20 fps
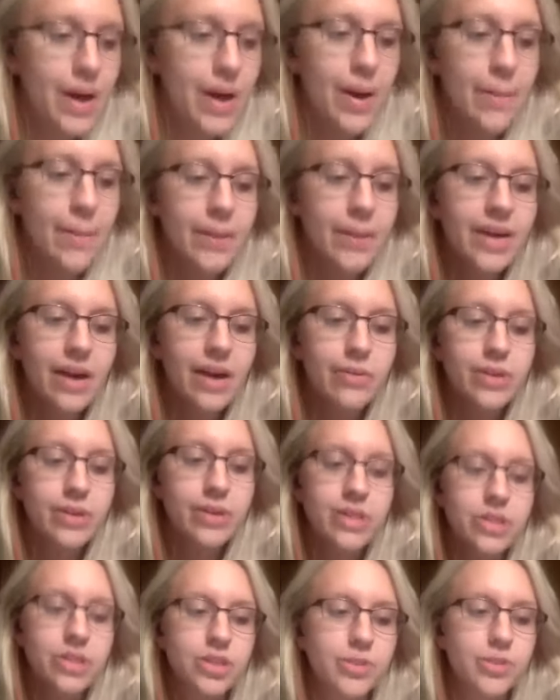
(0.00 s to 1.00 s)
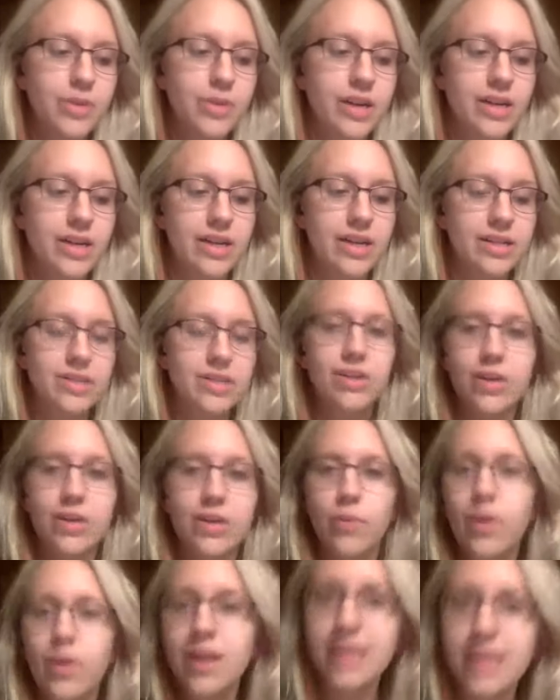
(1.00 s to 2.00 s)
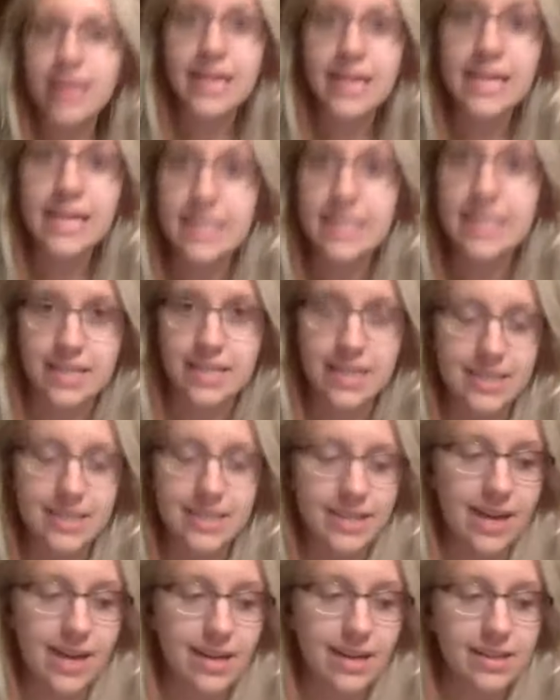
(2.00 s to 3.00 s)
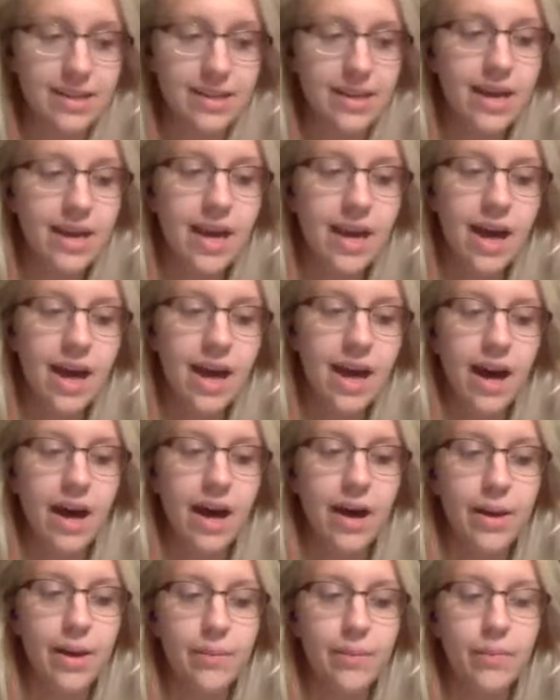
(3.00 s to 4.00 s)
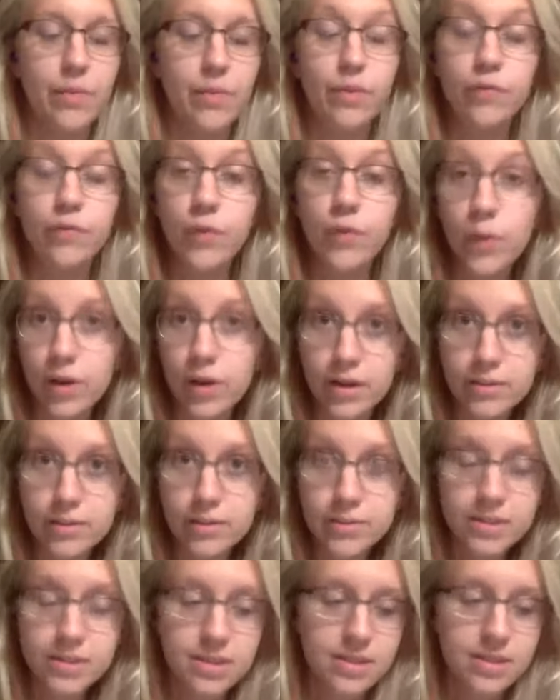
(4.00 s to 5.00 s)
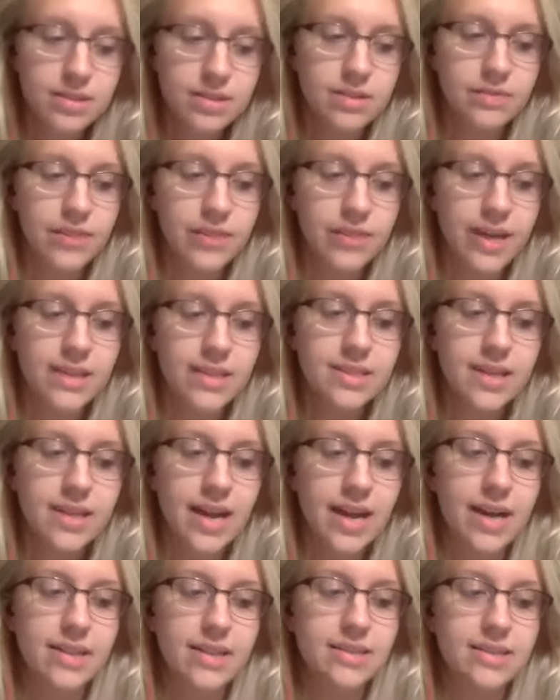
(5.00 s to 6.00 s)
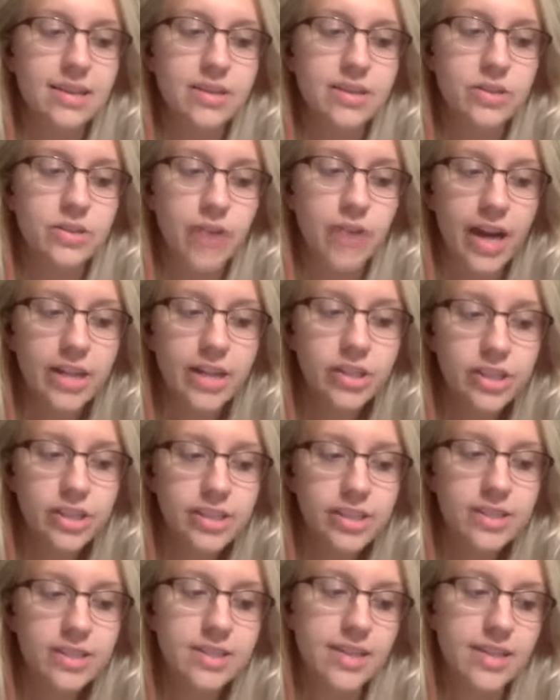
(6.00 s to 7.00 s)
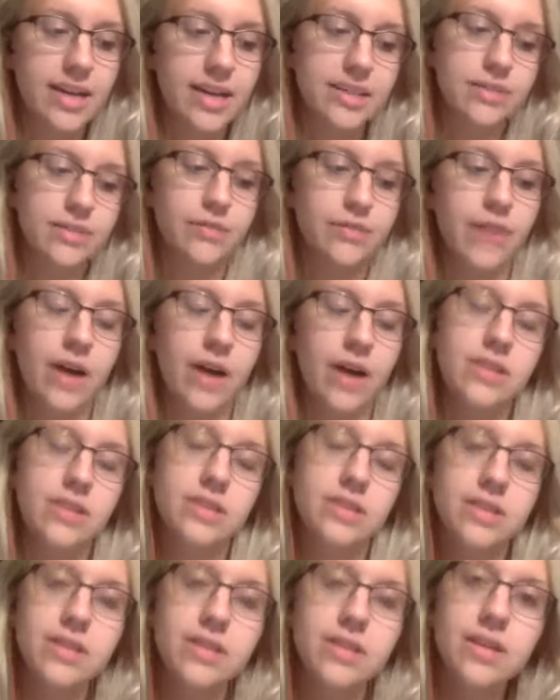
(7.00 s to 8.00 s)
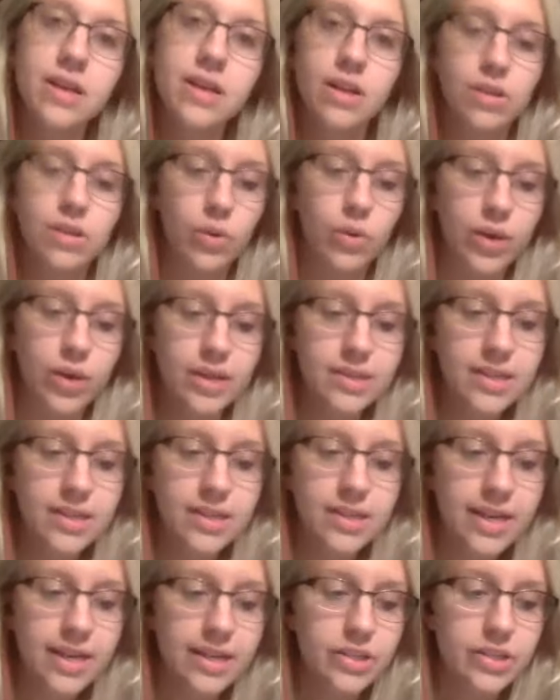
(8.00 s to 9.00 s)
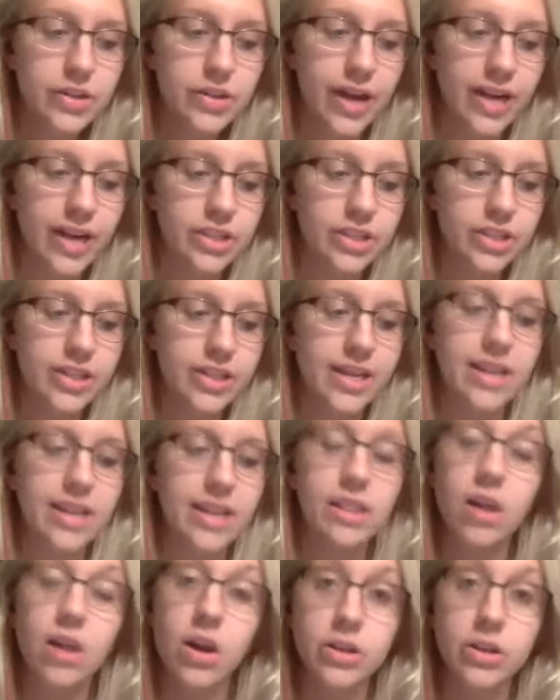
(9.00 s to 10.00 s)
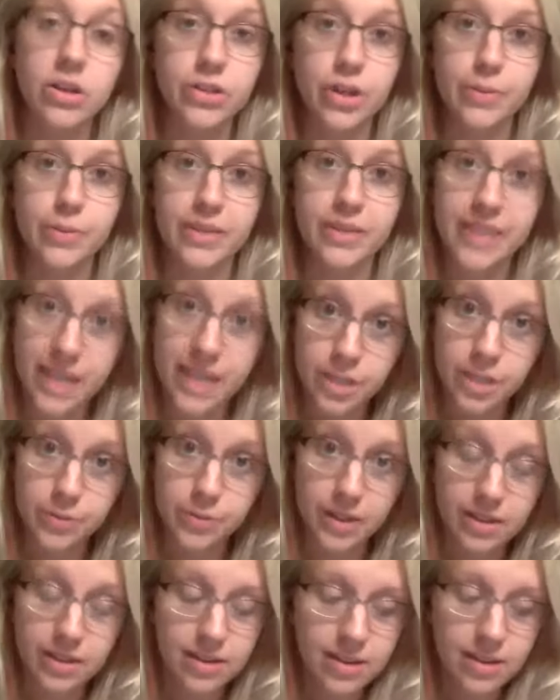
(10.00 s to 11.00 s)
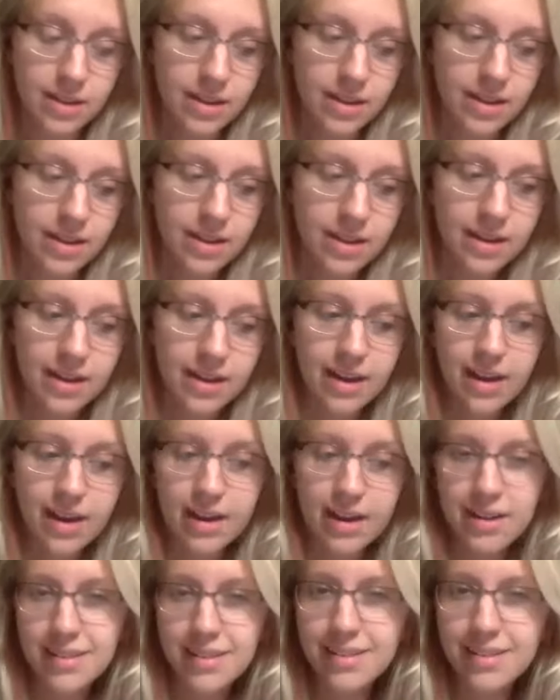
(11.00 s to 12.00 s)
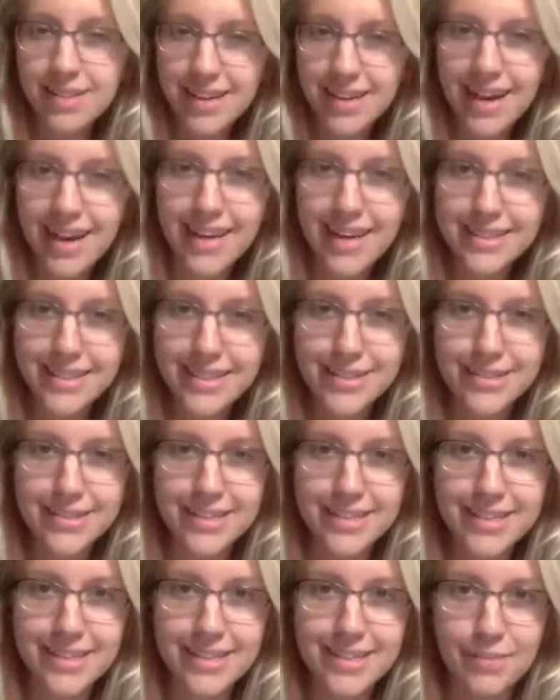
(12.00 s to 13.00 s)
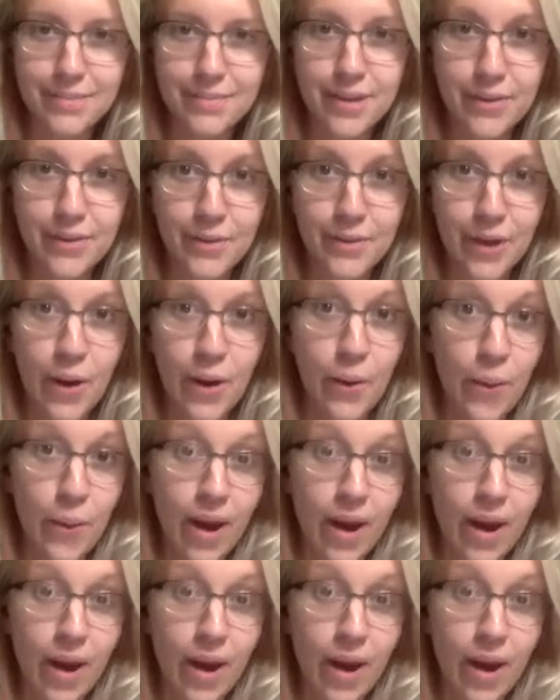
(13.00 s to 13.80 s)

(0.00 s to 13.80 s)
But yeah, relationship marketing. So like, what is it exactly? Well, Forbes defines it as a strategy designed to foster loyalty, interaction, and long-term engagement. And that kind of sounds like something we all want,